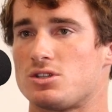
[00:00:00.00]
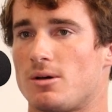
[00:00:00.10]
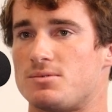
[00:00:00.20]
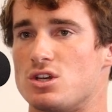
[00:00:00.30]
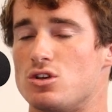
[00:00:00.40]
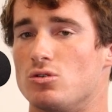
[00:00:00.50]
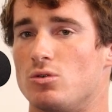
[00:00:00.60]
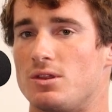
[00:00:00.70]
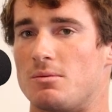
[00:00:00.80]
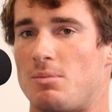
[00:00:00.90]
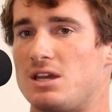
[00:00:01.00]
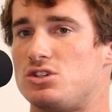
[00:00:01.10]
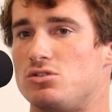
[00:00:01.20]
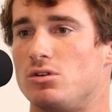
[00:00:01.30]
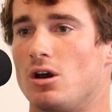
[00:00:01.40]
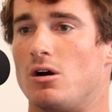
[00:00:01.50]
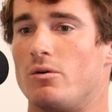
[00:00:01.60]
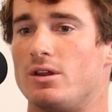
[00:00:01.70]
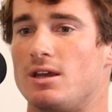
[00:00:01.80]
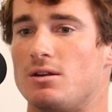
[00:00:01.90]
It's up to you at the pace you
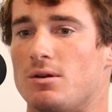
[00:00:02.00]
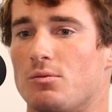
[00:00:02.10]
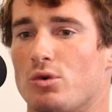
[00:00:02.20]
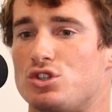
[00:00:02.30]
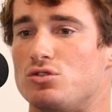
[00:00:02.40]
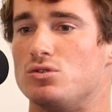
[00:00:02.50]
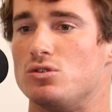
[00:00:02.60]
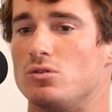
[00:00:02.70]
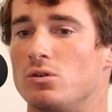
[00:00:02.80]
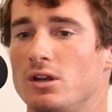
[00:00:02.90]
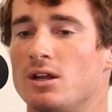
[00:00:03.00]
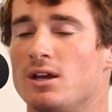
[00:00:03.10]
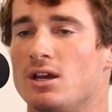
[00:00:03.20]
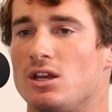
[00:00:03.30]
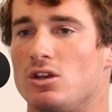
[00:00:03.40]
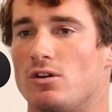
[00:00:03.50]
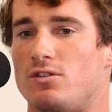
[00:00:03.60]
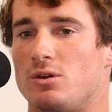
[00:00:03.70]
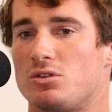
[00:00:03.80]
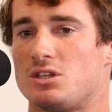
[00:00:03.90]
go and what you do. And,
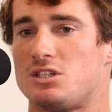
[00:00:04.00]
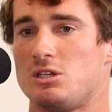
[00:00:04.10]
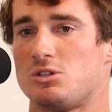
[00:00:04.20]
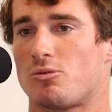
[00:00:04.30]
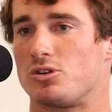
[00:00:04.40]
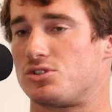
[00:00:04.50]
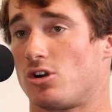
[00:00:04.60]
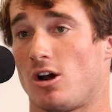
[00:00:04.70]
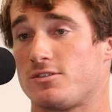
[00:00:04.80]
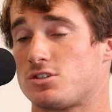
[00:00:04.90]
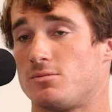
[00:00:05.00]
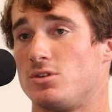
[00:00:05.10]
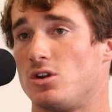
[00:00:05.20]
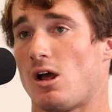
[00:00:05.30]
I think with the team sports, they're awesome.